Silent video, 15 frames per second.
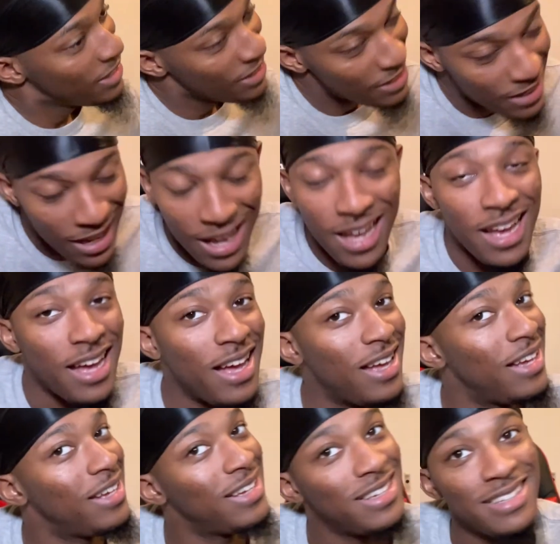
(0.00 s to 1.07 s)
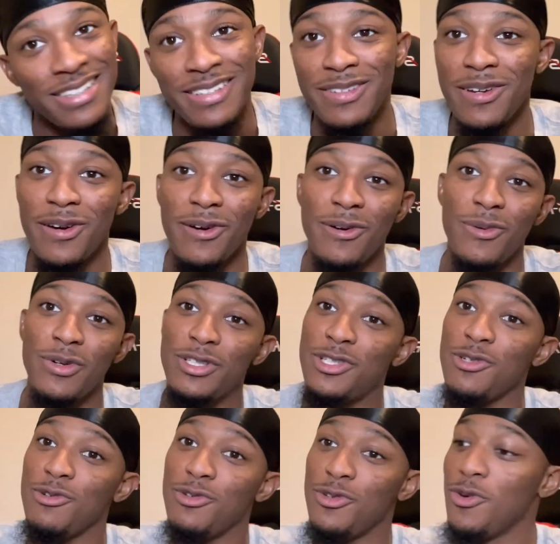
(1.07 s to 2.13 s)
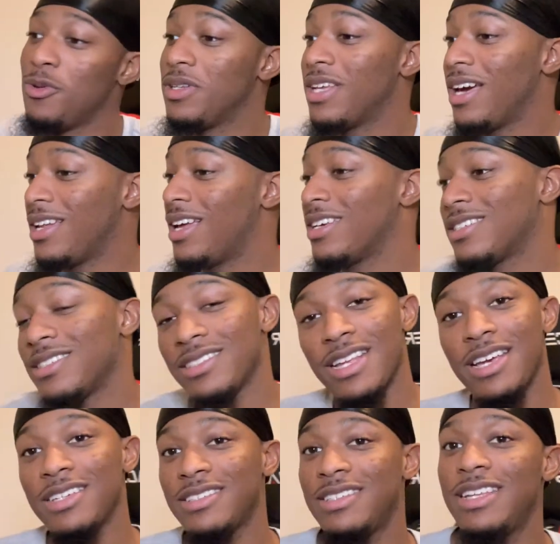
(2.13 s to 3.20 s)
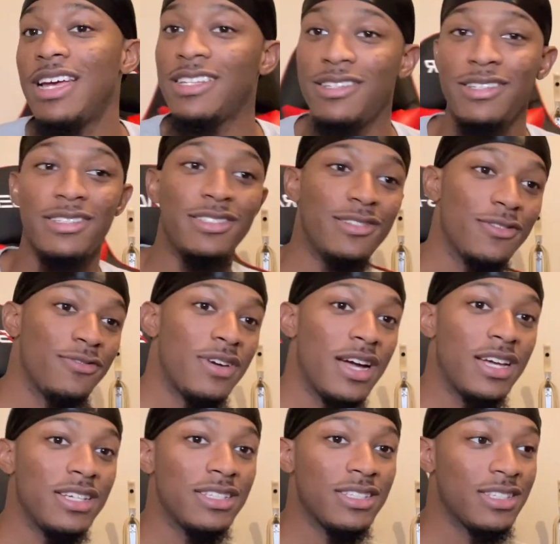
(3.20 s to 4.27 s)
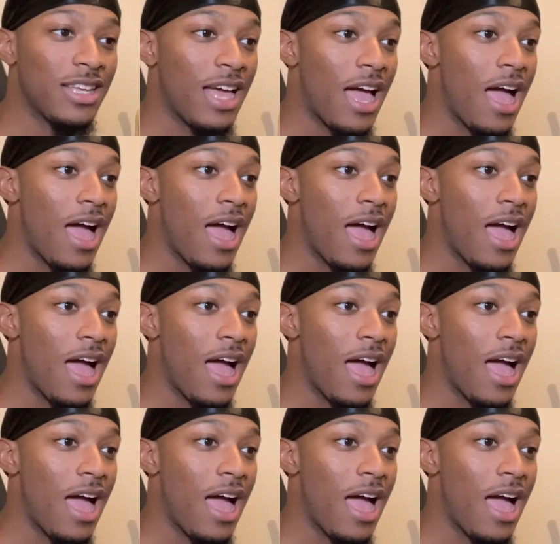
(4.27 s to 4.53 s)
yeah, you know, what you do with that lesson, that just defines